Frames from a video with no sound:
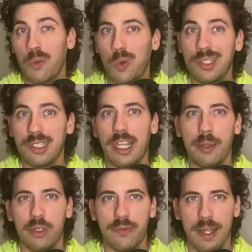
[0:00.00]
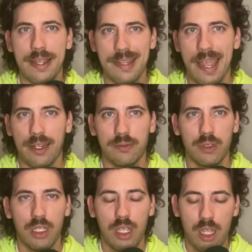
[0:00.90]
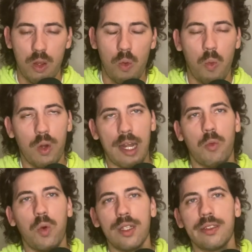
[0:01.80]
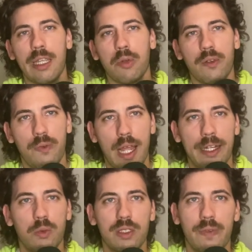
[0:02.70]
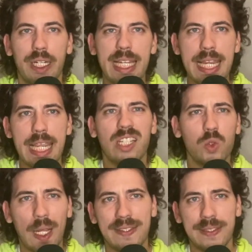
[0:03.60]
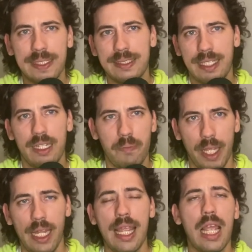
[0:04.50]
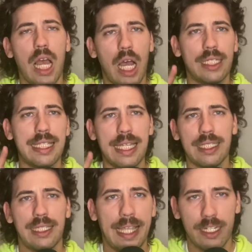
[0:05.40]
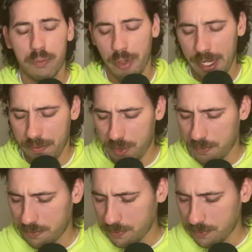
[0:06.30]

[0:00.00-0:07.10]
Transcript: wasn't able to find that. What I was able to find was a very interesting tidbit on the Atlanta Braves.